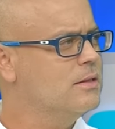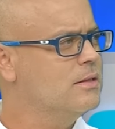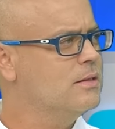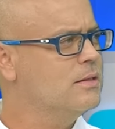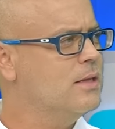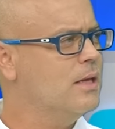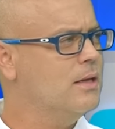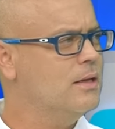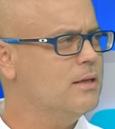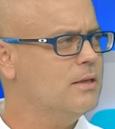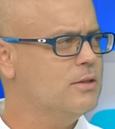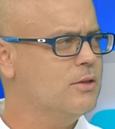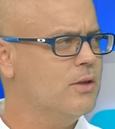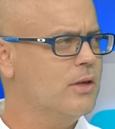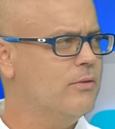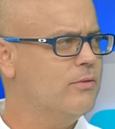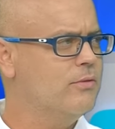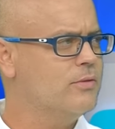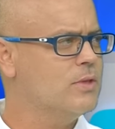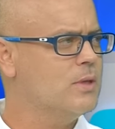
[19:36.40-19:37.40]
tended to
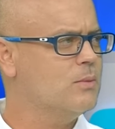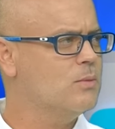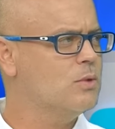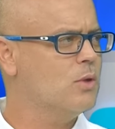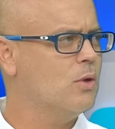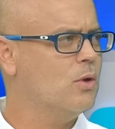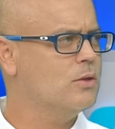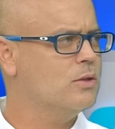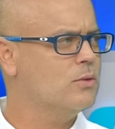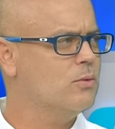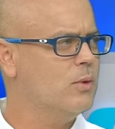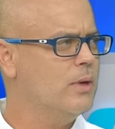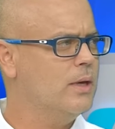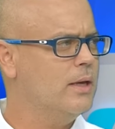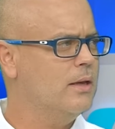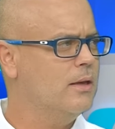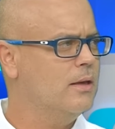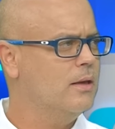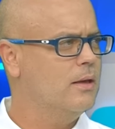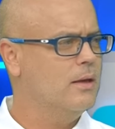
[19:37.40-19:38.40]
give some starts away
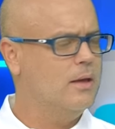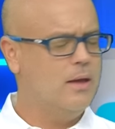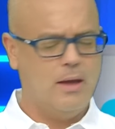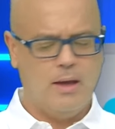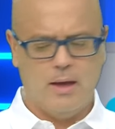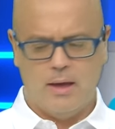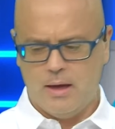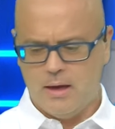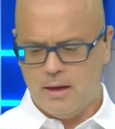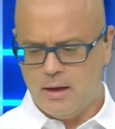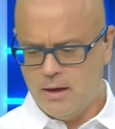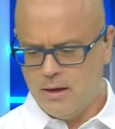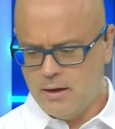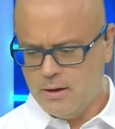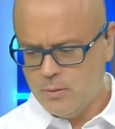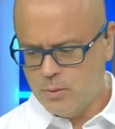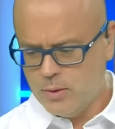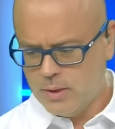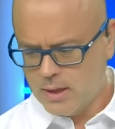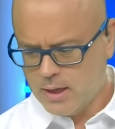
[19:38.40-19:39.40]
uh,
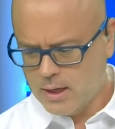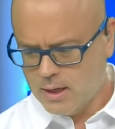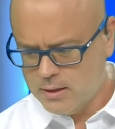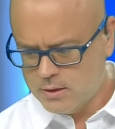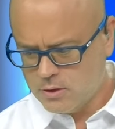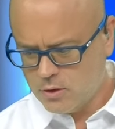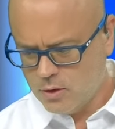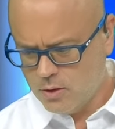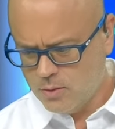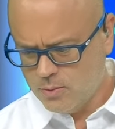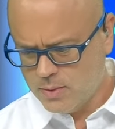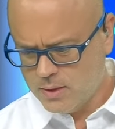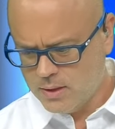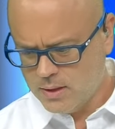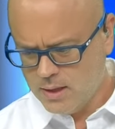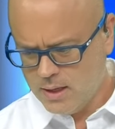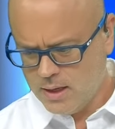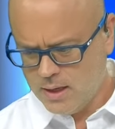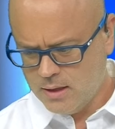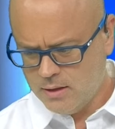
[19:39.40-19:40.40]
when the gates
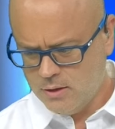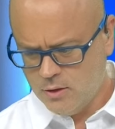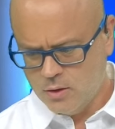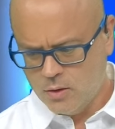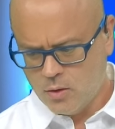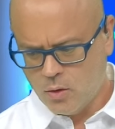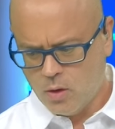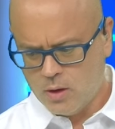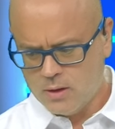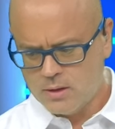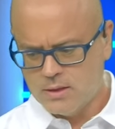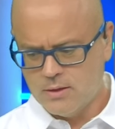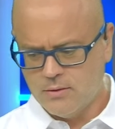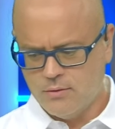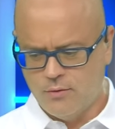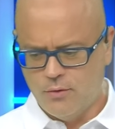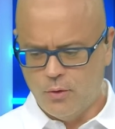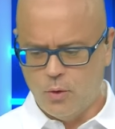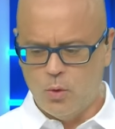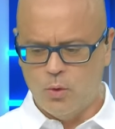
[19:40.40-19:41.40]
opened, and you can't
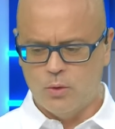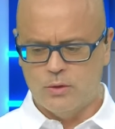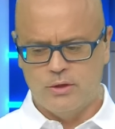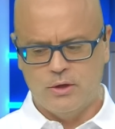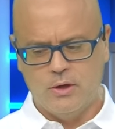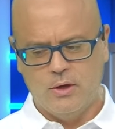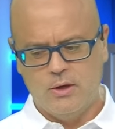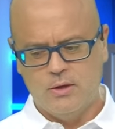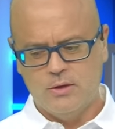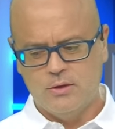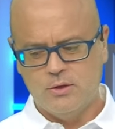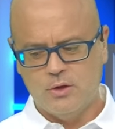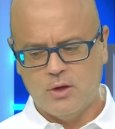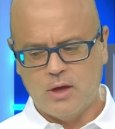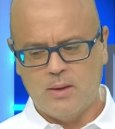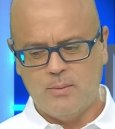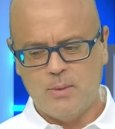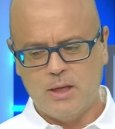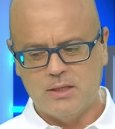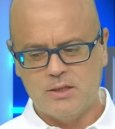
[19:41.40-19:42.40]
afford to
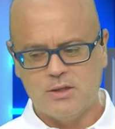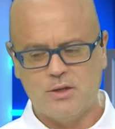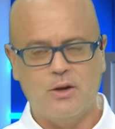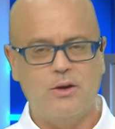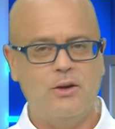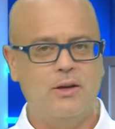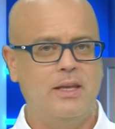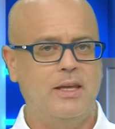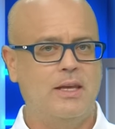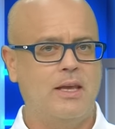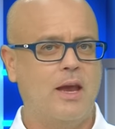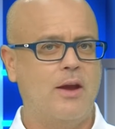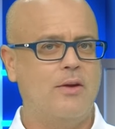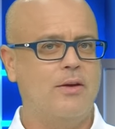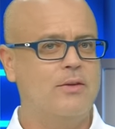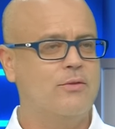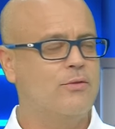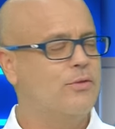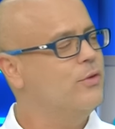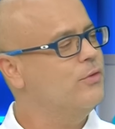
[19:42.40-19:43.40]
come out slowly
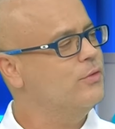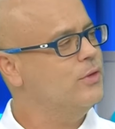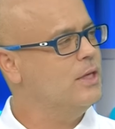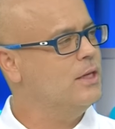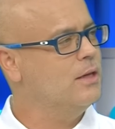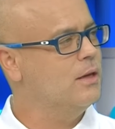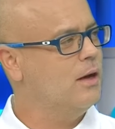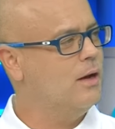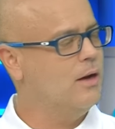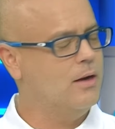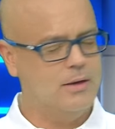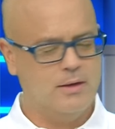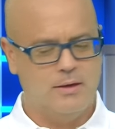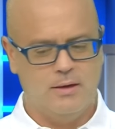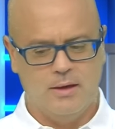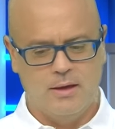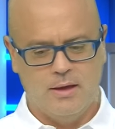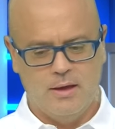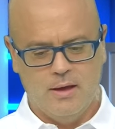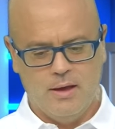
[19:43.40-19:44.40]
carrying 59
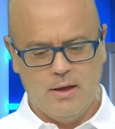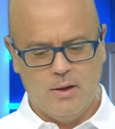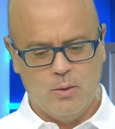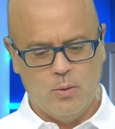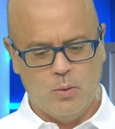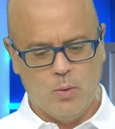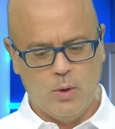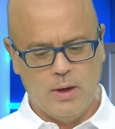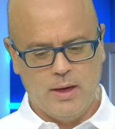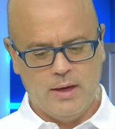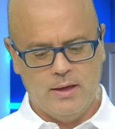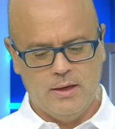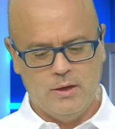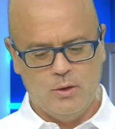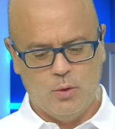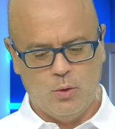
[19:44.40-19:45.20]
mm -hmm. where